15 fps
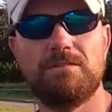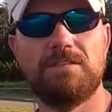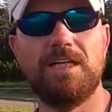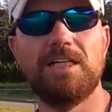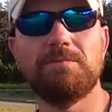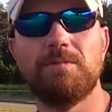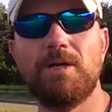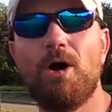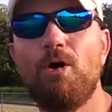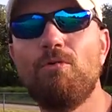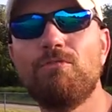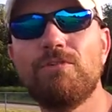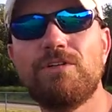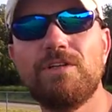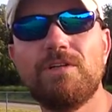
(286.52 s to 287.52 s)
Desmond
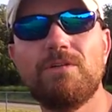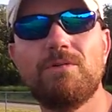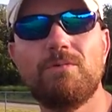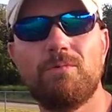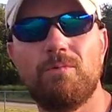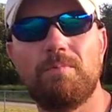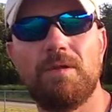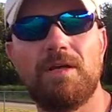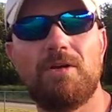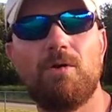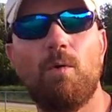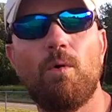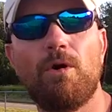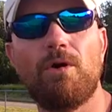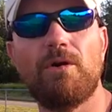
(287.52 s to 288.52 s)
Overton will play
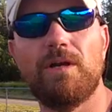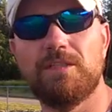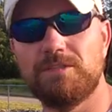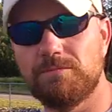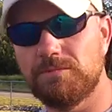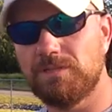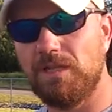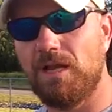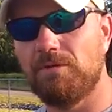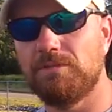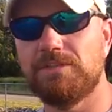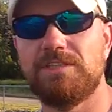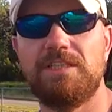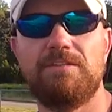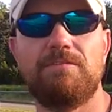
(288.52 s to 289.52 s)
corner and some slot
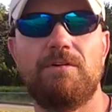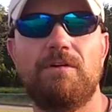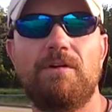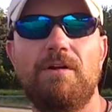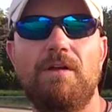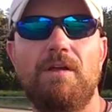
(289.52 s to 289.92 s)
receiver.